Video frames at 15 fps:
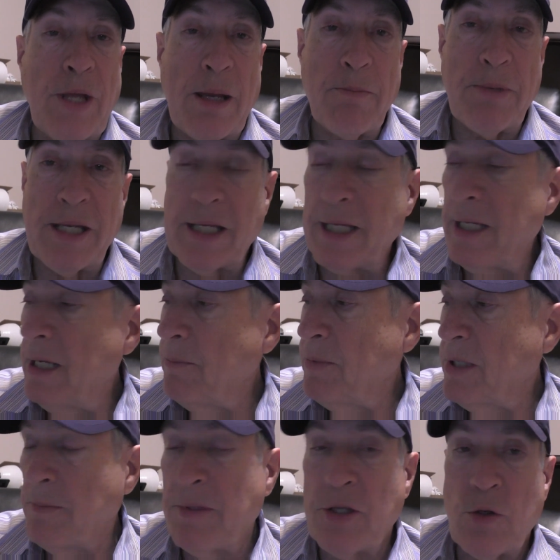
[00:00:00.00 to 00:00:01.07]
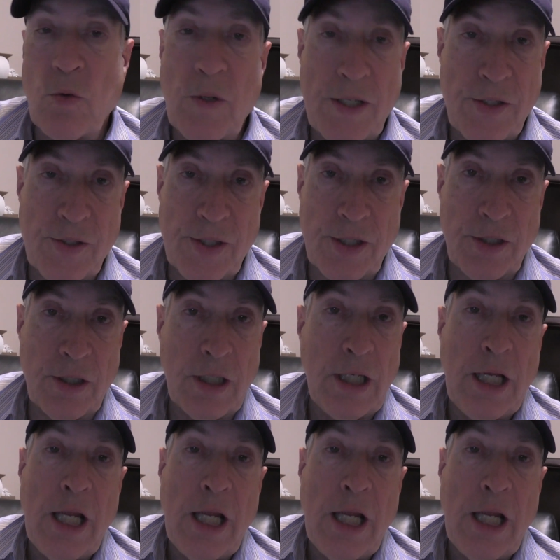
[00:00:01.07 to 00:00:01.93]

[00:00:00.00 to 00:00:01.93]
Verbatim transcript: I'm picking up some of the noise there.